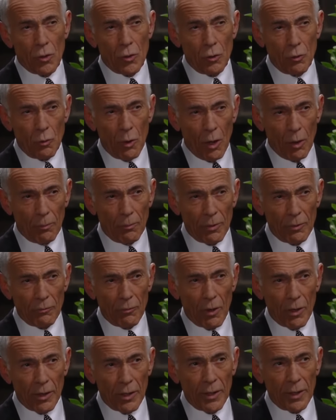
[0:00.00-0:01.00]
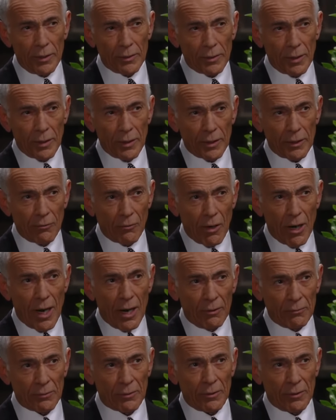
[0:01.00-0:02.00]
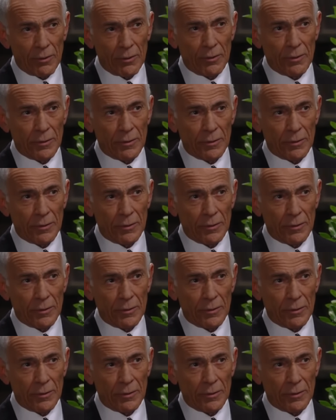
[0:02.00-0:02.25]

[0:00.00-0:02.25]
You help me run it into the ground.